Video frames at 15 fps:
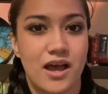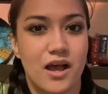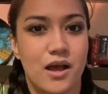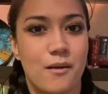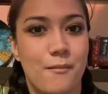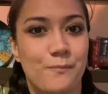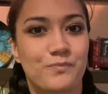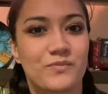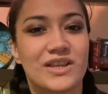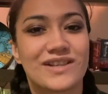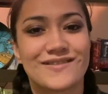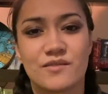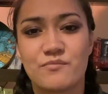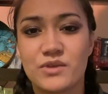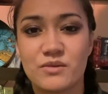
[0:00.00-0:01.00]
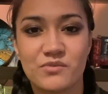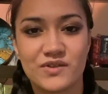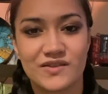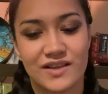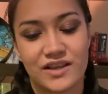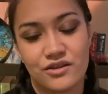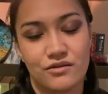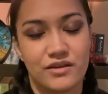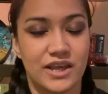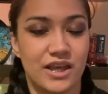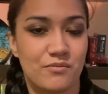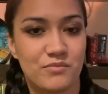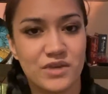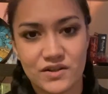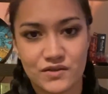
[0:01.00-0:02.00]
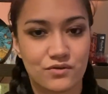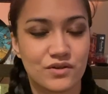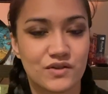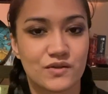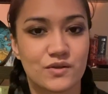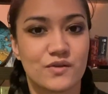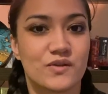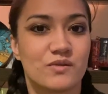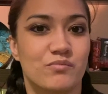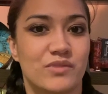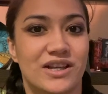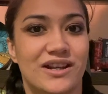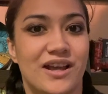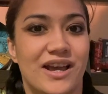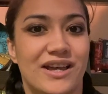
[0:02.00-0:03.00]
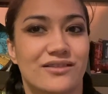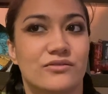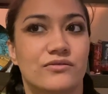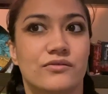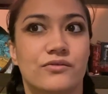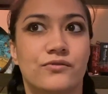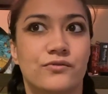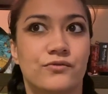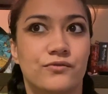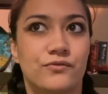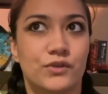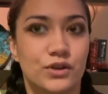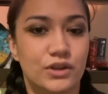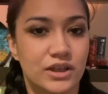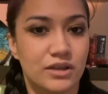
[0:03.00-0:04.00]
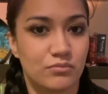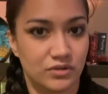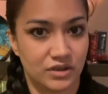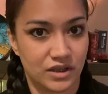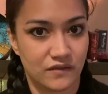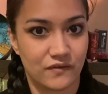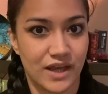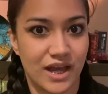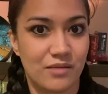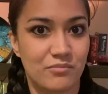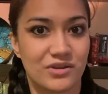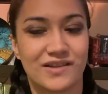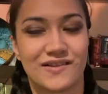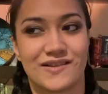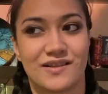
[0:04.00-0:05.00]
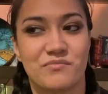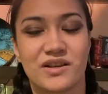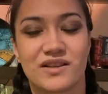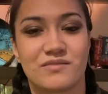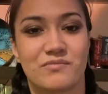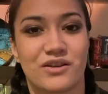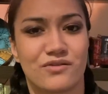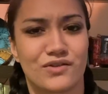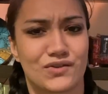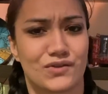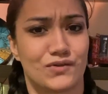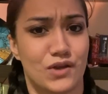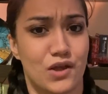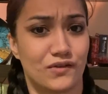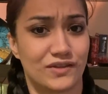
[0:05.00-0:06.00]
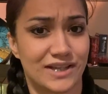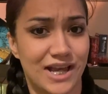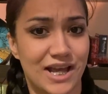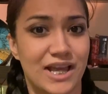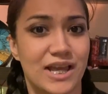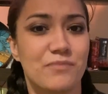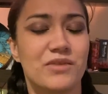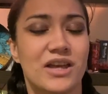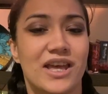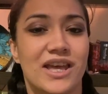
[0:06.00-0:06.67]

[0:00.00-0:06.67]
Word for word: Some people say you can't mix crystals, but I don't fully believe that because I mix my crystals all the time,